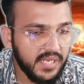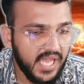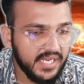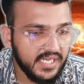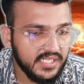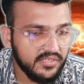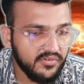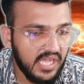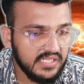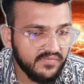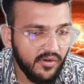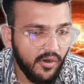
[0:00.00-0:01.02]
planet
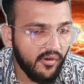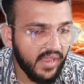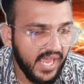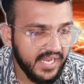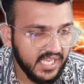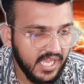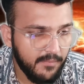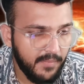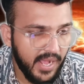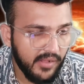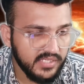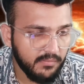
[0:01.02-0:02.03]
transfer organic
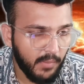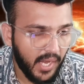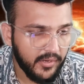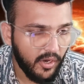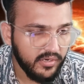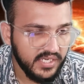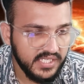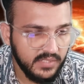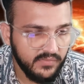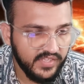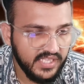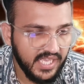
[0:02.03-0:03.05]
compounds and
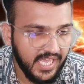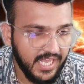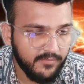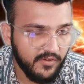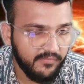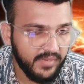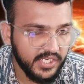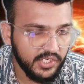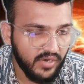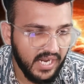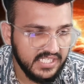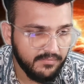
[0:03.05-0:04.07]
microorganisms with the help of
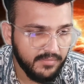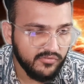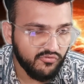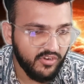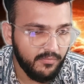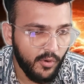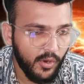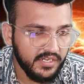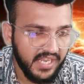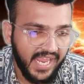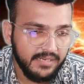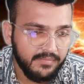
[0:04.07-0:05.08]
meteorites about
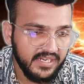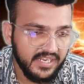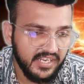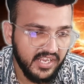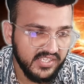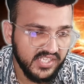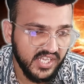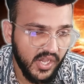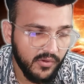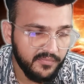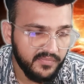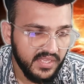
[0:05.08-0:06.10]
3.8 billion years
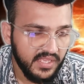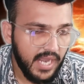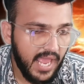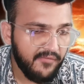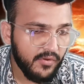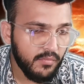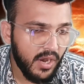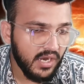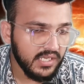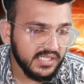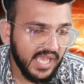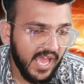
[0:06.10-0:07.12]
ago? Life on
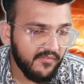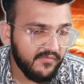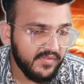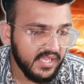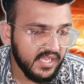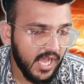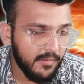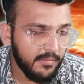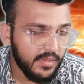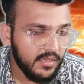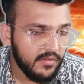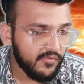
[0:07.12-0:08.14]
Mars have we
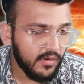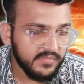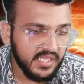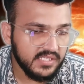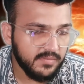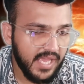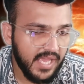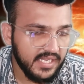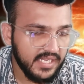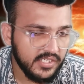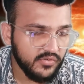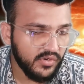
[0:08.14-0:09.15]
come from this
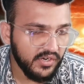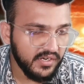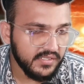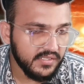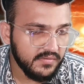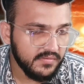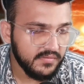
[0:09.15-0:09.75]
planet to Earth?